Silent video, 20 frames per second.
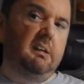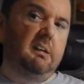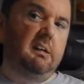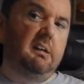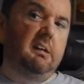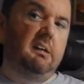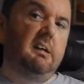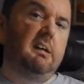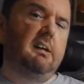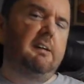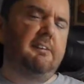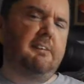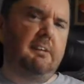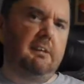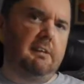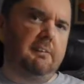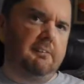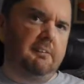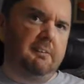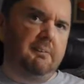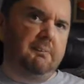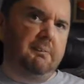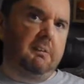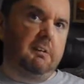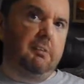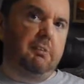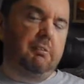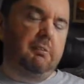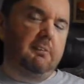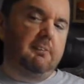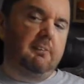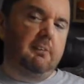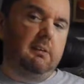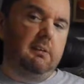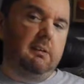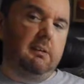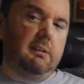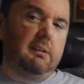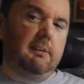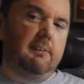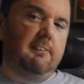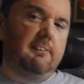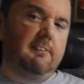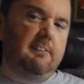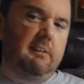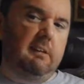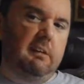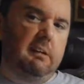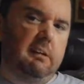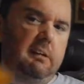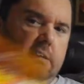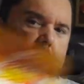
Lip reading: Yeah, so that's going to be interesting to see.